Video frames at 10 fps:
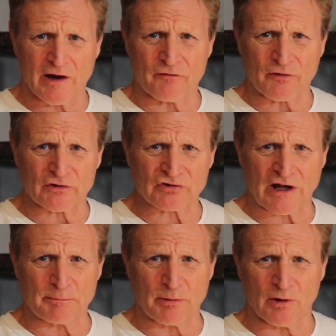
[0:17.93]
For
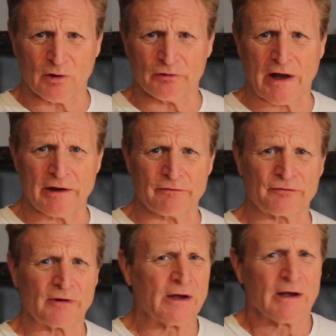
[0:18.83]
example,
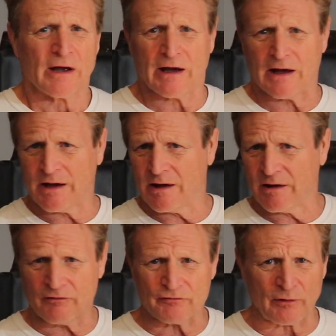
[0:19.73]
knife,
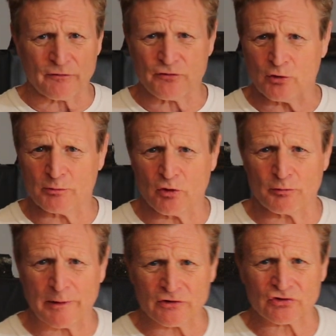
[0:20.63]
very few
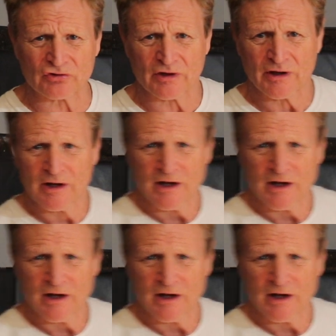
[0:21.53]
movements.